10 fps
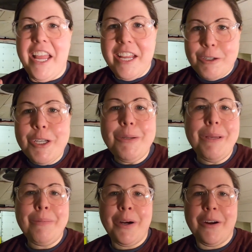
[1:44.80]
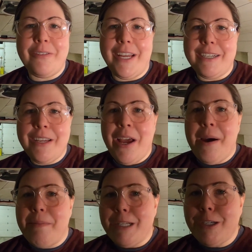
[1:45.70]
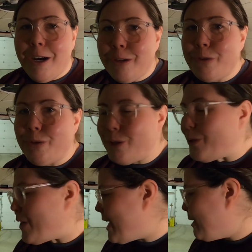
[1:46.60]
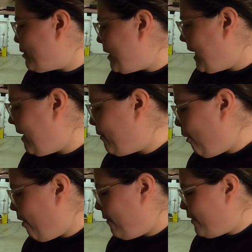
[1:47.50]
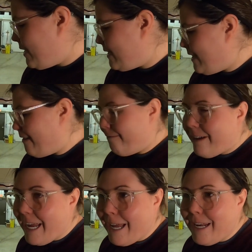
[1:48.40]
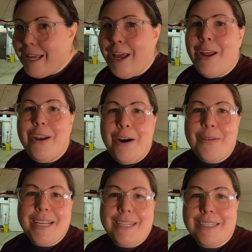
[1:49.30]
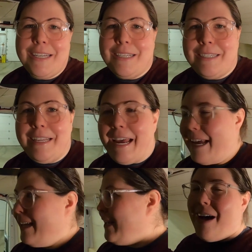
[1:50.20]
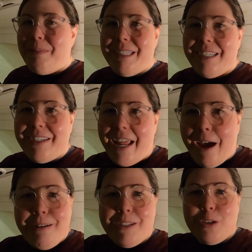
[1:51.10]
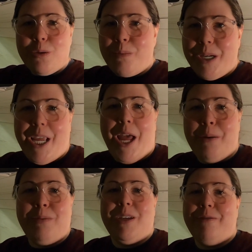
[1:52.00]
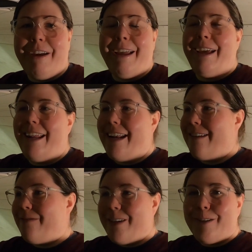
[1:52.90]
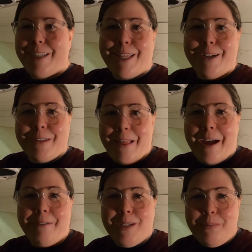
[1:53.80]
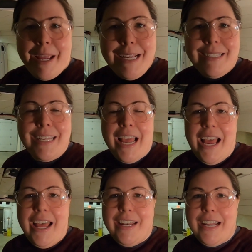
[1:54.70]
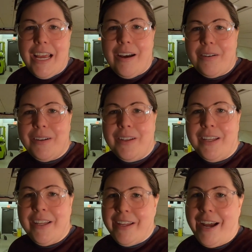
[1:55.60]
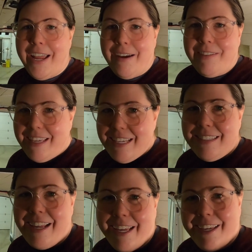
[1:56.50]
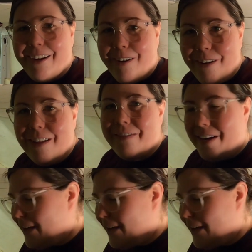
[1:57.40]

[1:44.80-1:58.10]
It should be perfect, but it's also strange to have all of this in the van knowing it's gonna stay. Up until now, it's just a big empty van and it feels like there's a lot of space, and now I have these taking all of it